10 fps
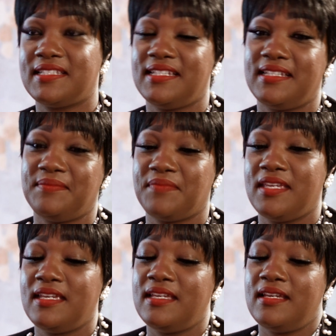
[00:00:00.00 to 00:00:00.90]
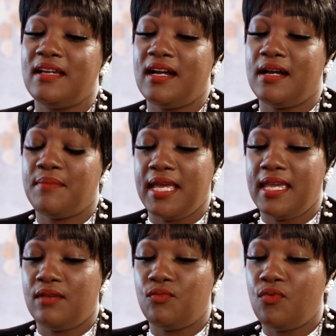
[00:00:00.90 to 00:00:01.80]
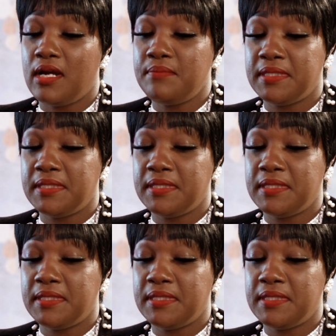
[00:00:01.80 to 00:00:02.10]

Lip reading: And I had one